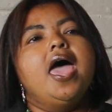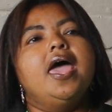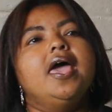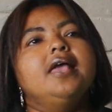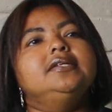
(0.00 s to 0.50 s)

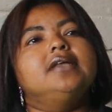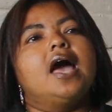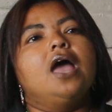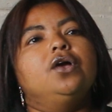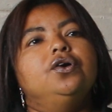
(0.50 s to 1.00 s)

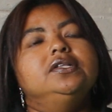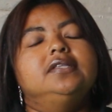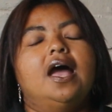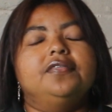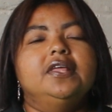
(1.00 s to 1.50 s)
and I
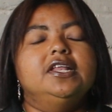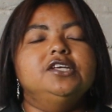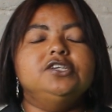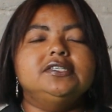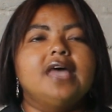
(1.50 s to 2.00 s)
conduct the
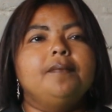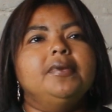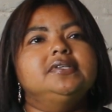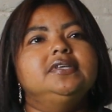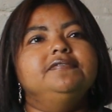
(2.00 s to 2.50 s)
leisure time
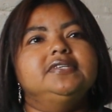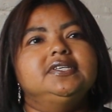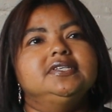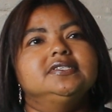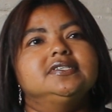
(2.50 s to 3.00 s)

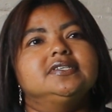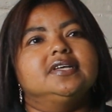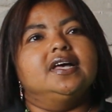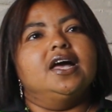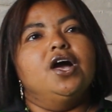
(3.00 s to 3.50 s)
activities
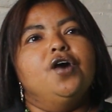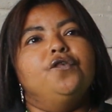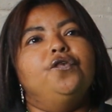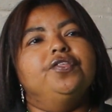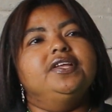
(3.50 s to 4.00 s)

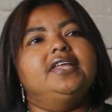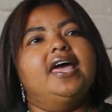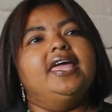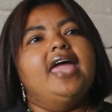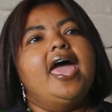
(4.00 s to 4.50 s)
for the
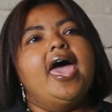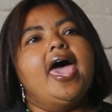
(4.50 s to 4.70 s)
day.